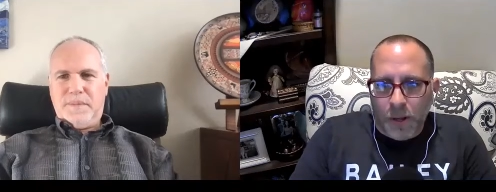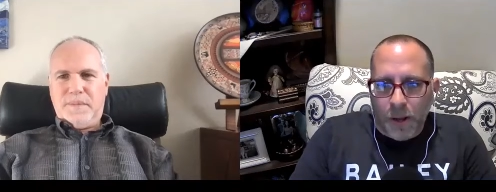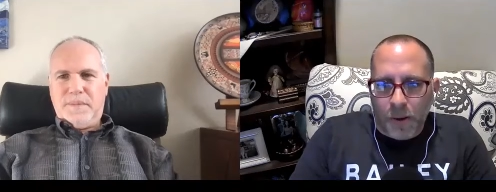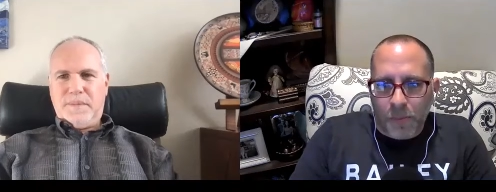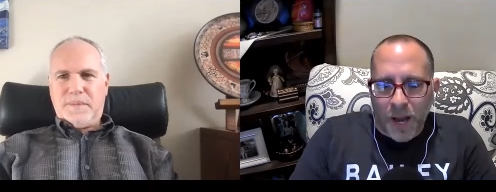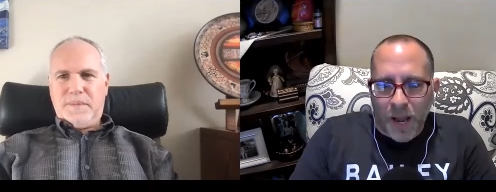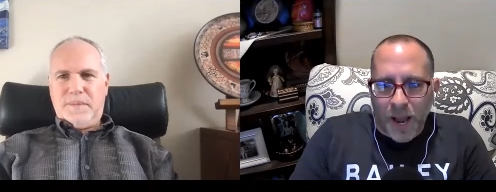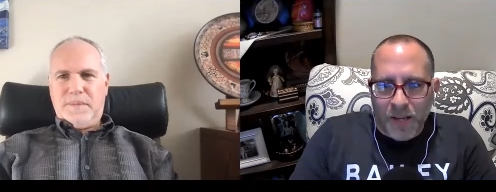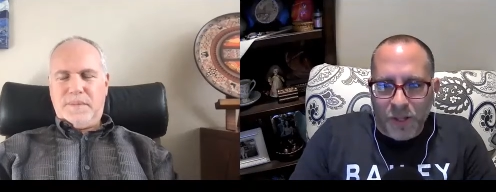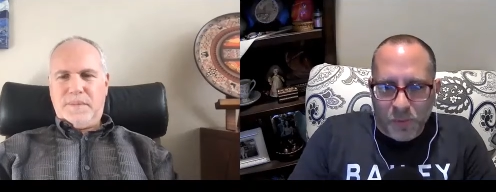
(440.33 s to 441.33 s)
Speaker 1: Um, but I,
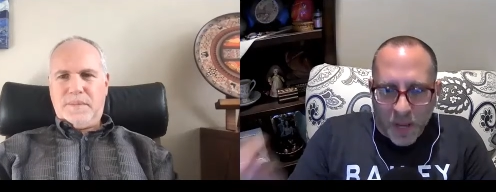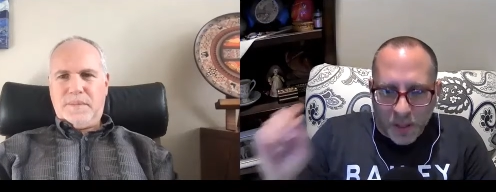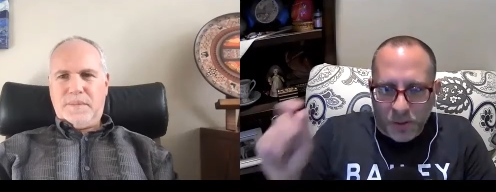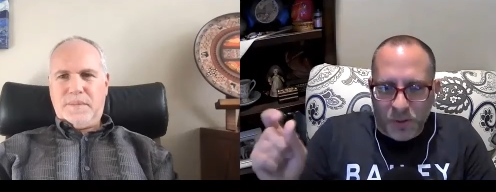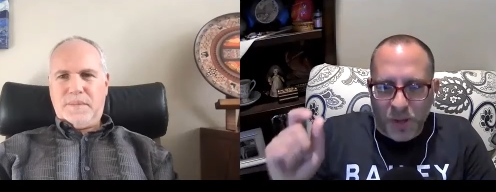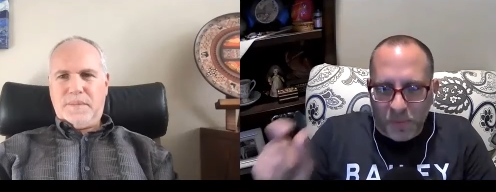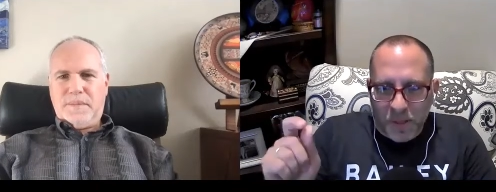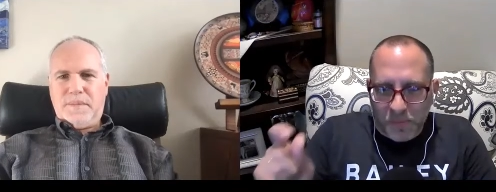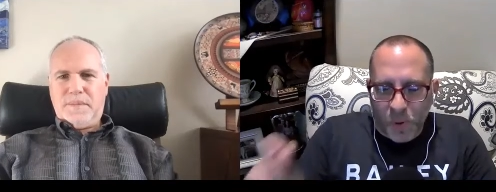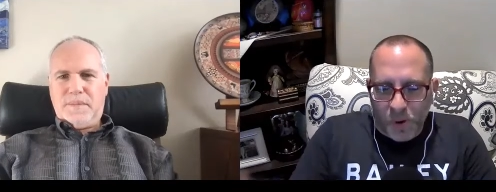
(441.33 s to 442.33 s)
I, suspect there's
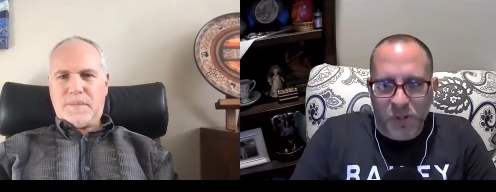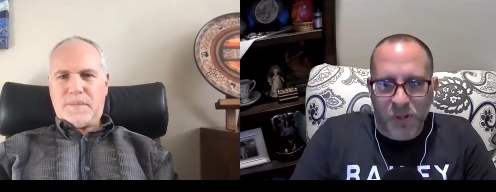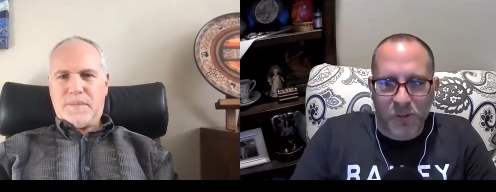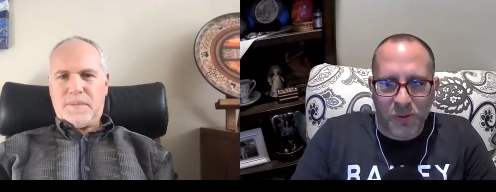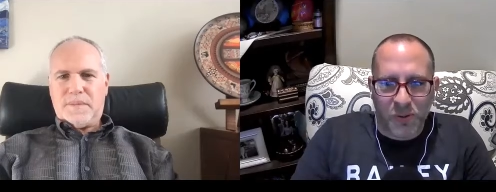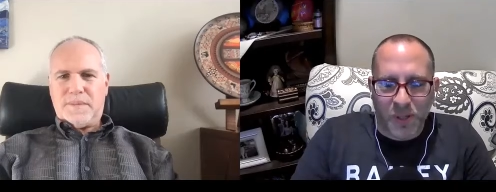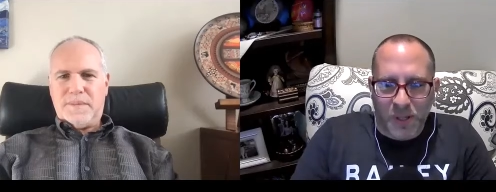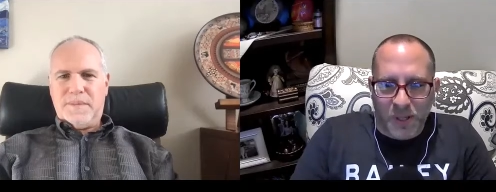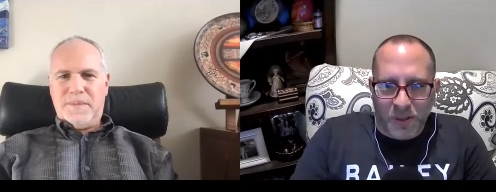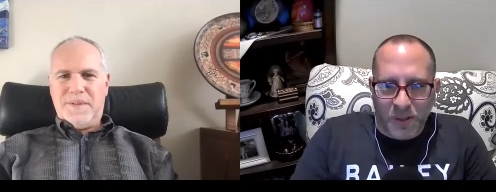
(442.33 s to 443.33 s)
something more to
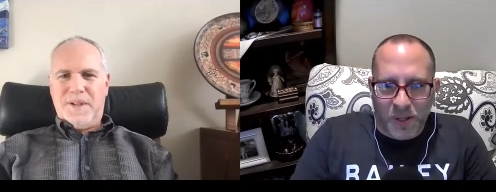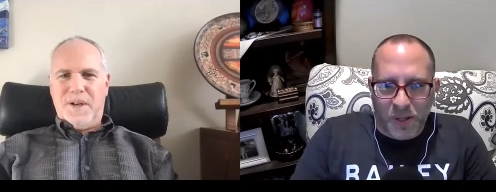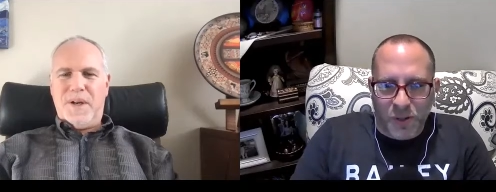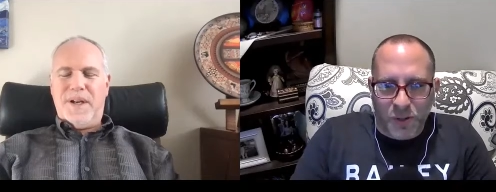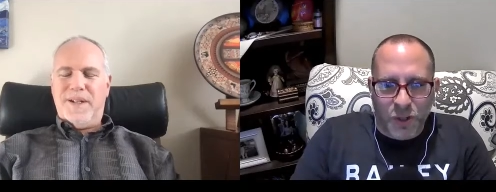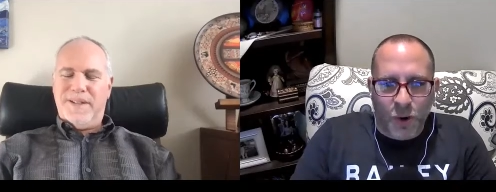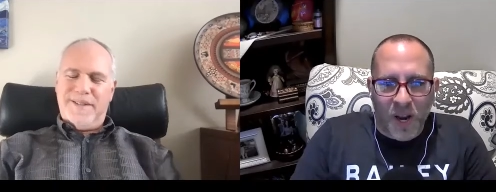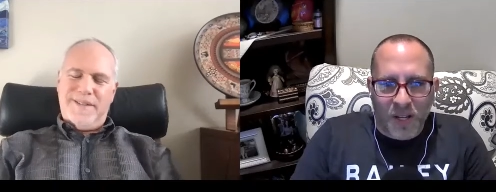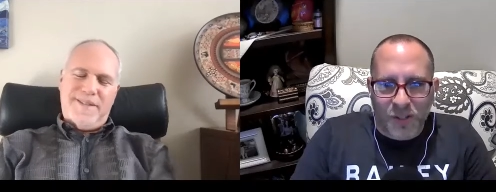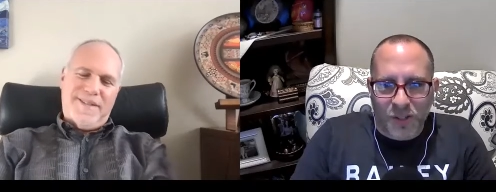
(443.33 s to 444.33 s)
the, oh, yeah. your
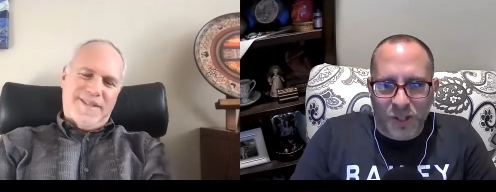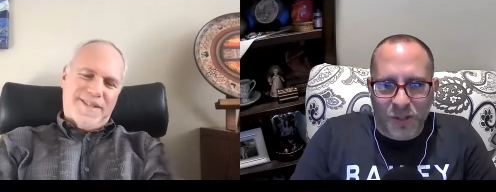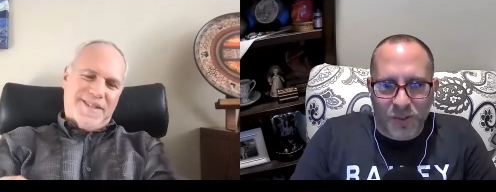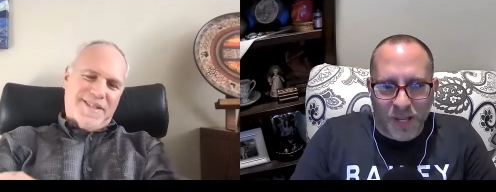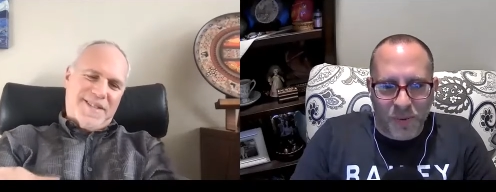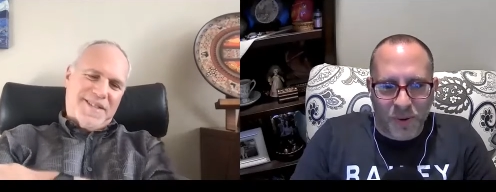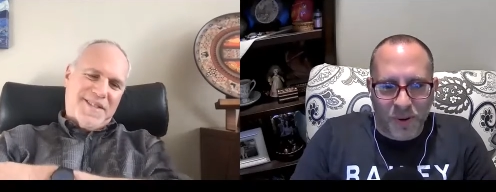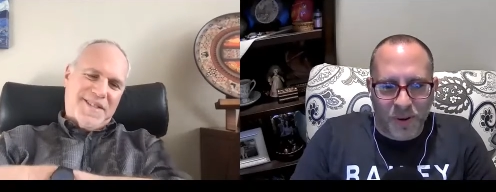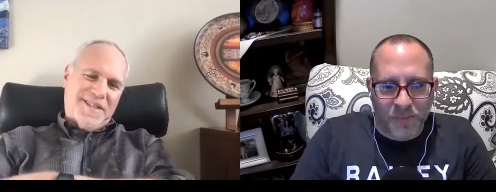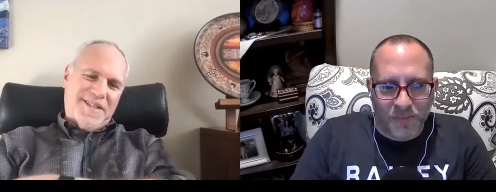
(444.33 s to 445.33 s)
choice to use that
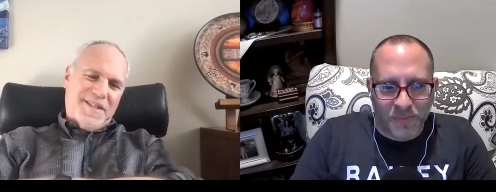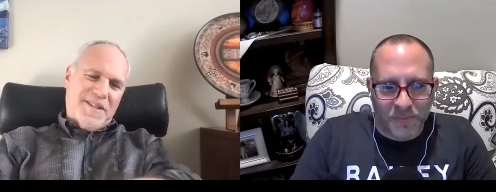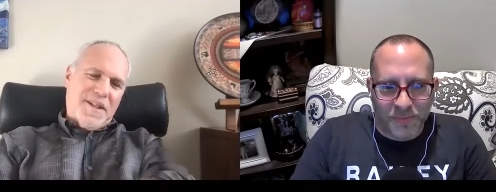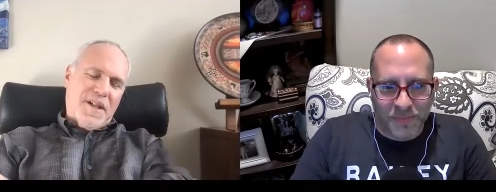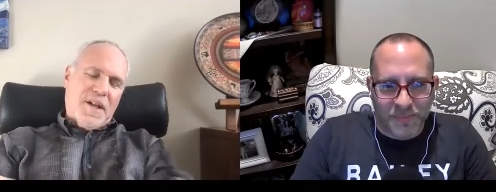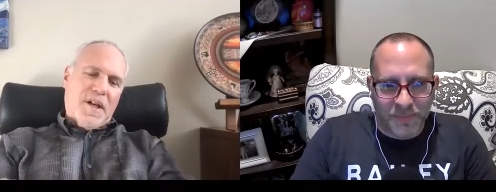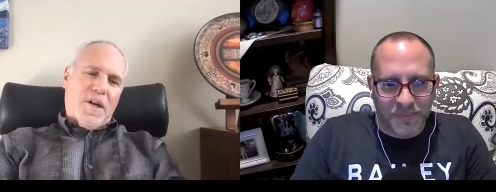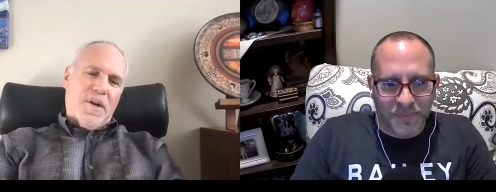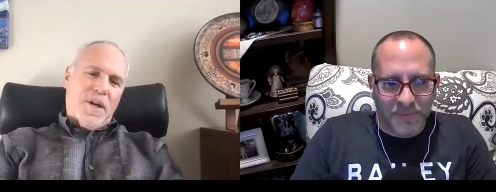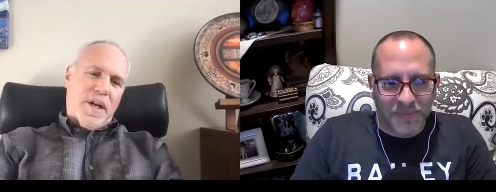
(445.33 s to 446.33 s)
word.
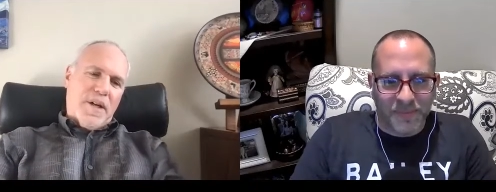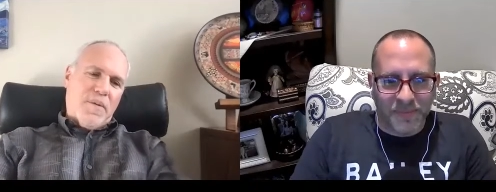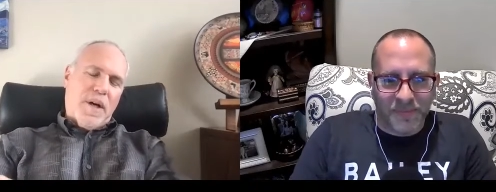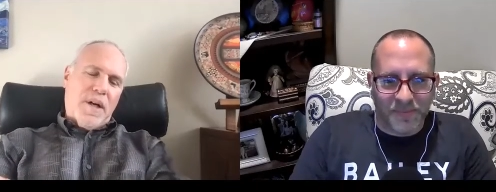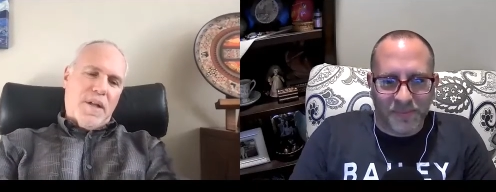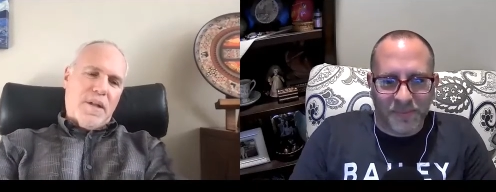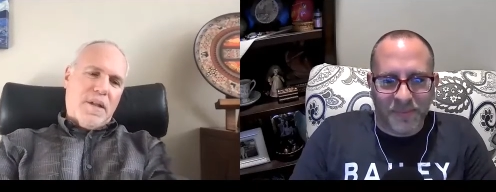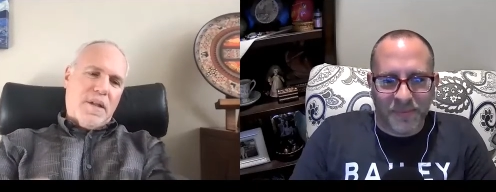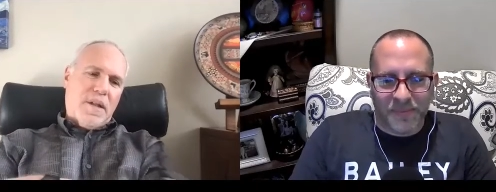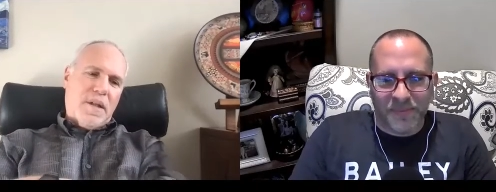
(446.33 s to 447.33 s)
Speaker 2: Oh yeah. Well,
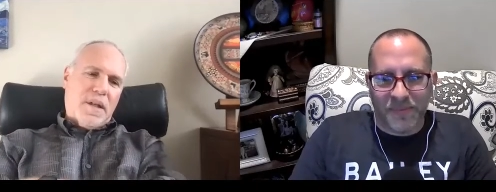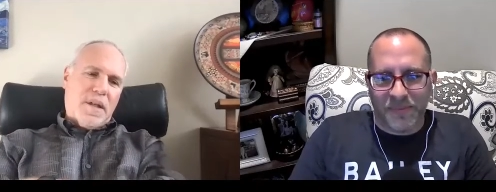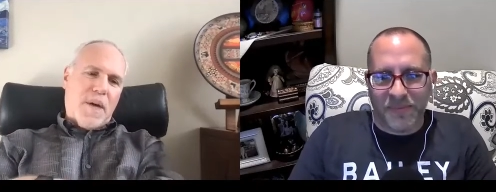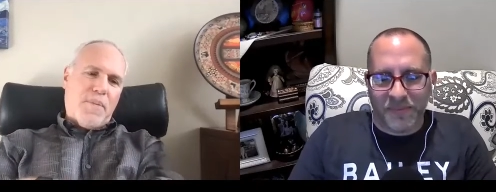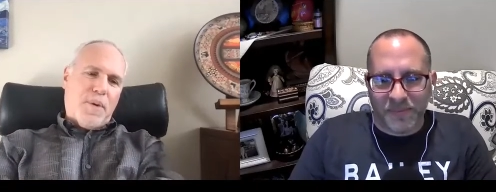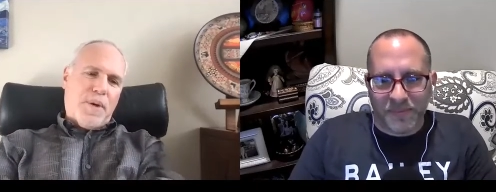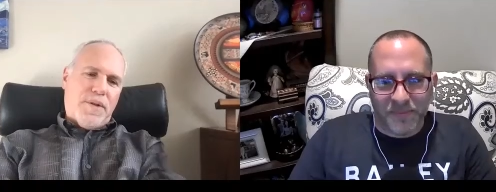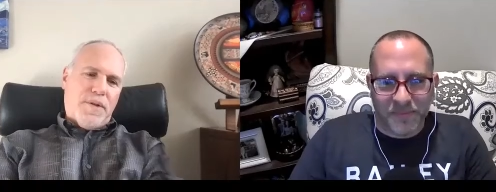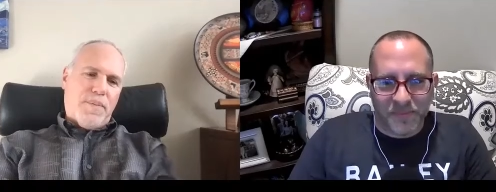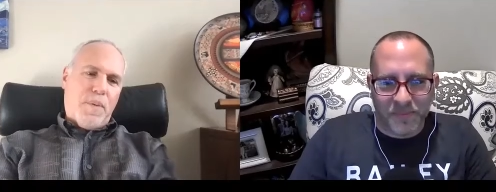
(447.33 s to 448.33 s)
a couple
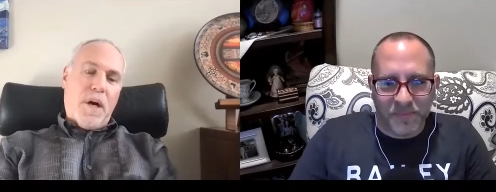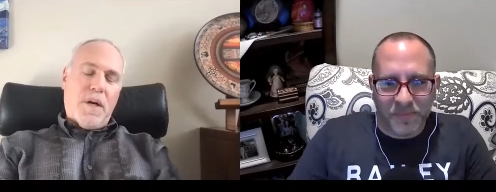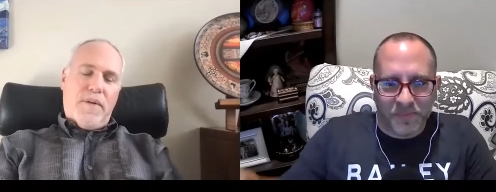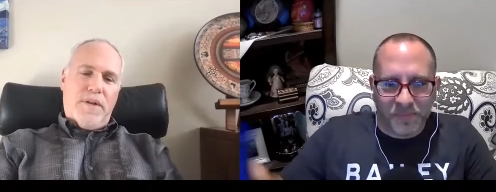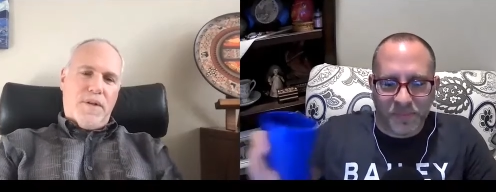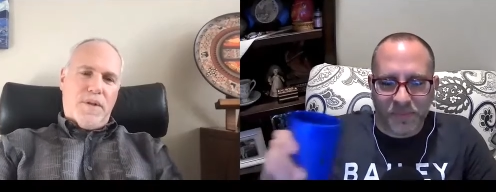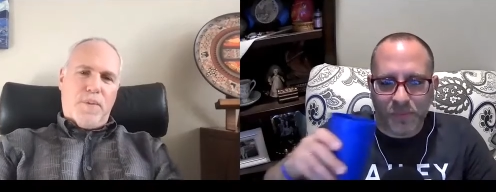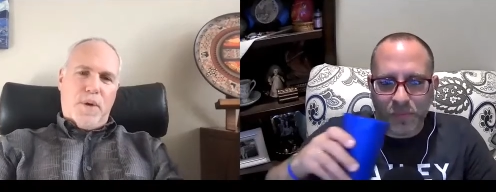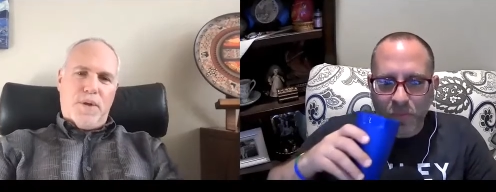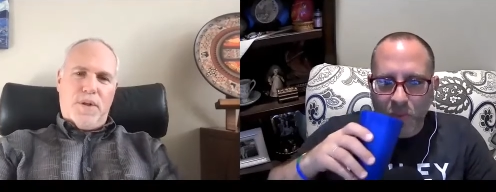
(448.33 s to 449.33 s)
reasons. Part of it is just
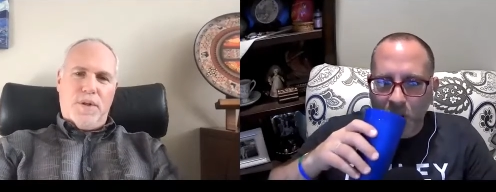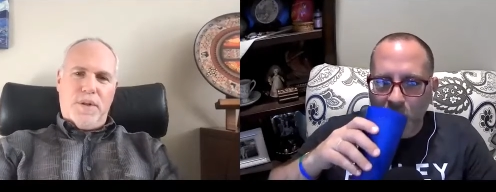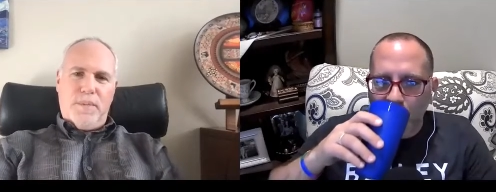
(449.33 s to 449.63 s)
personal to